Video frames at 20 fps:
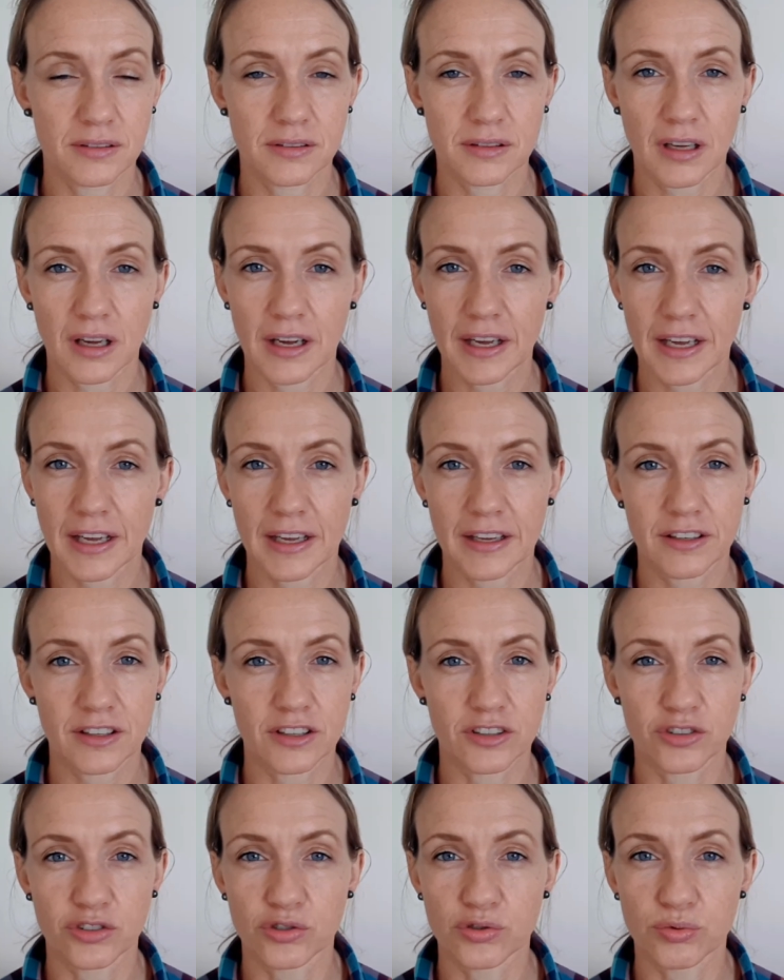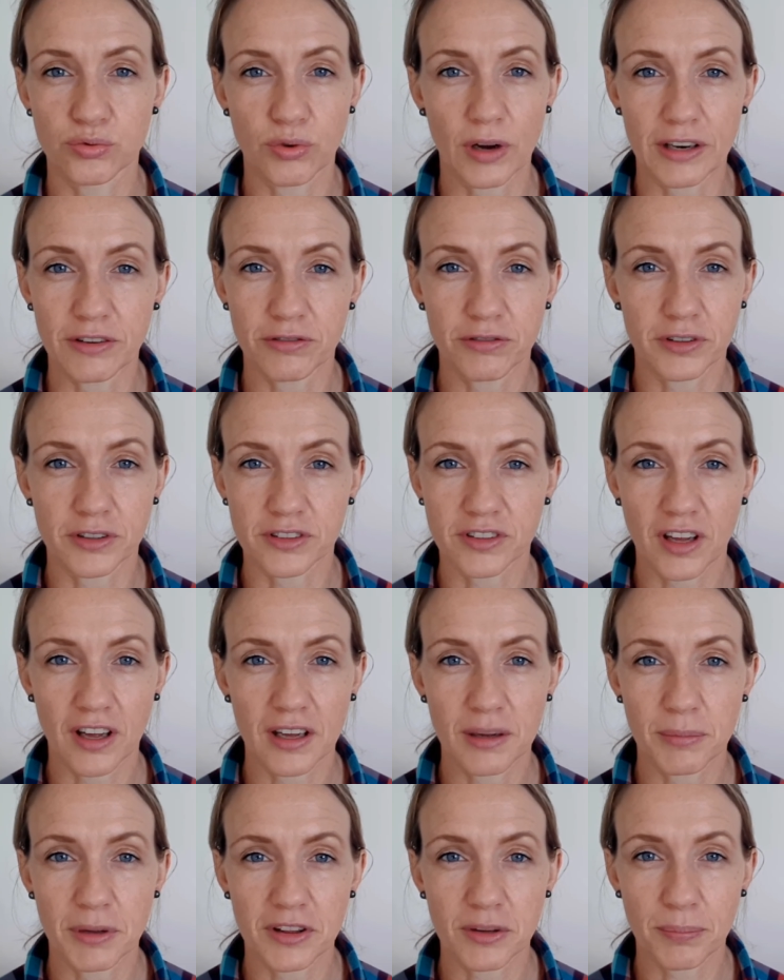I had a dreadful
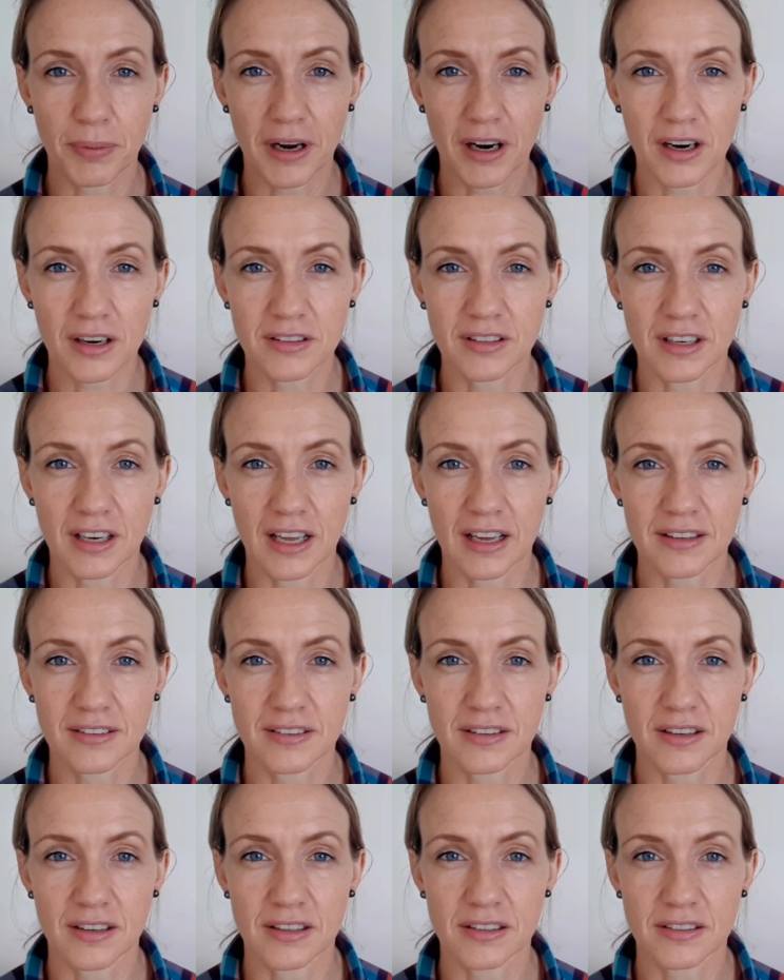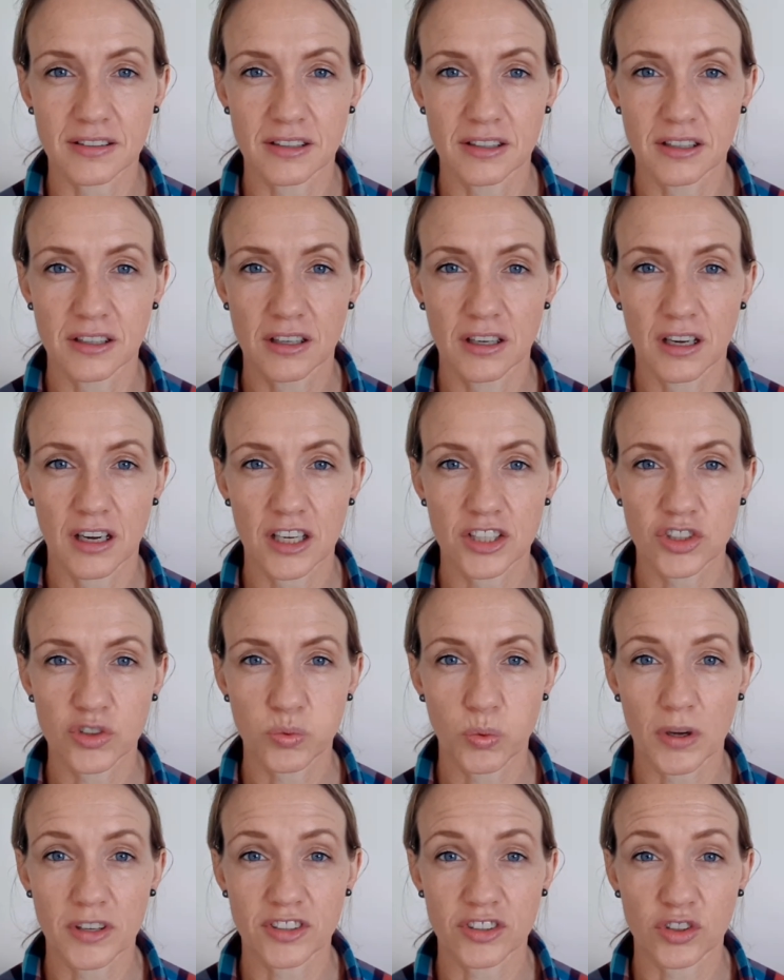time at the party last night. I just
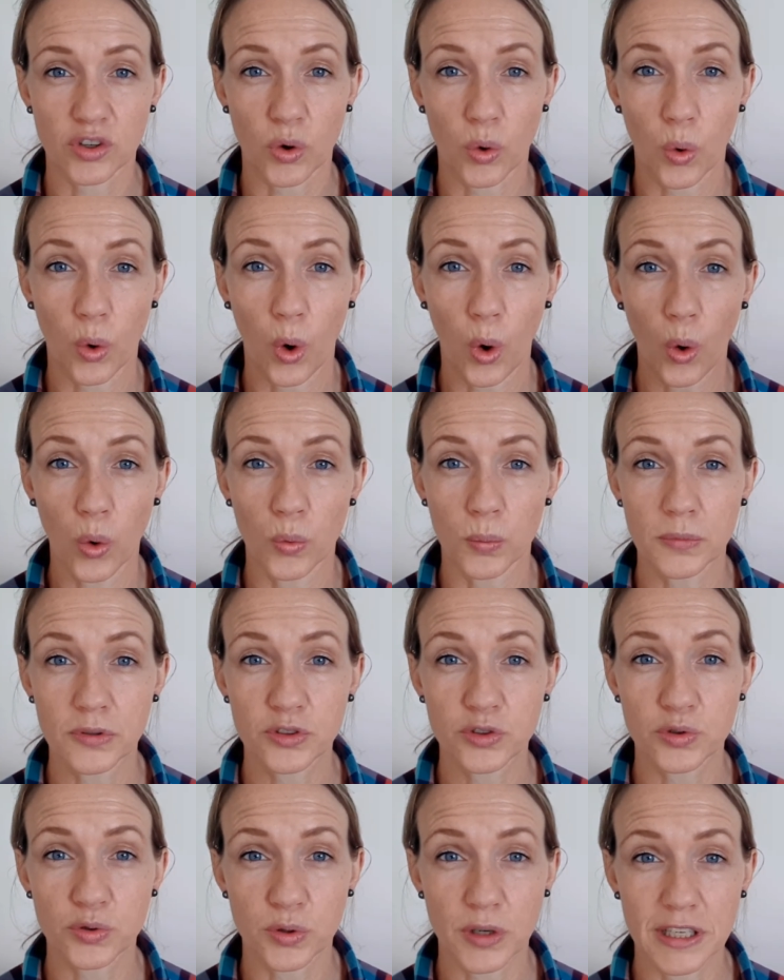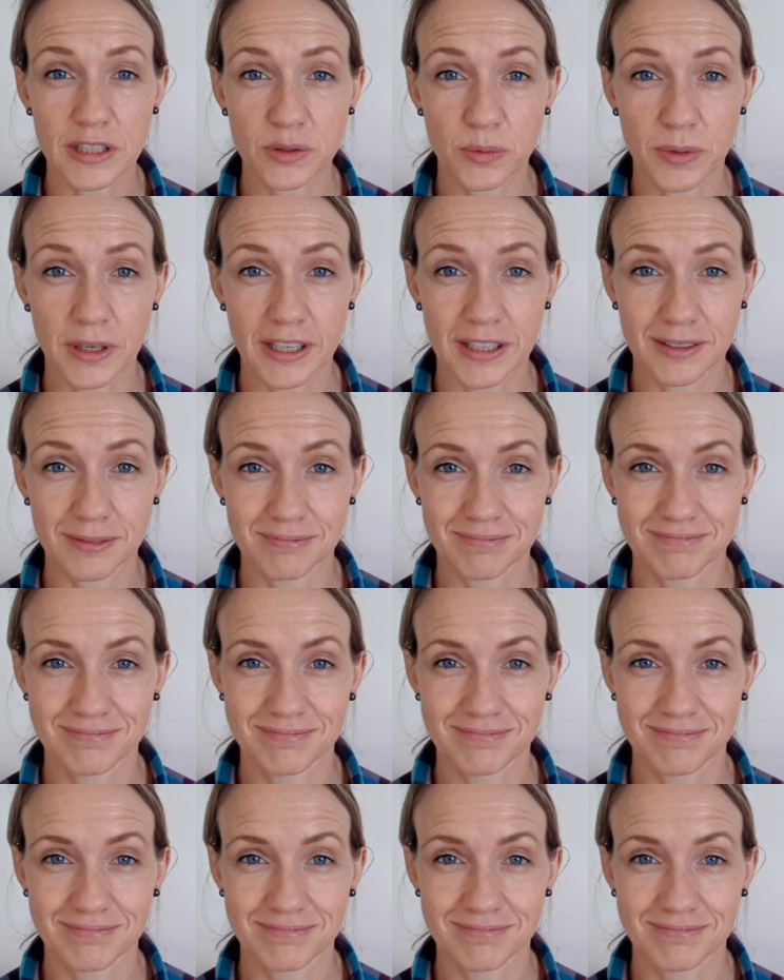wanted to go home straight away.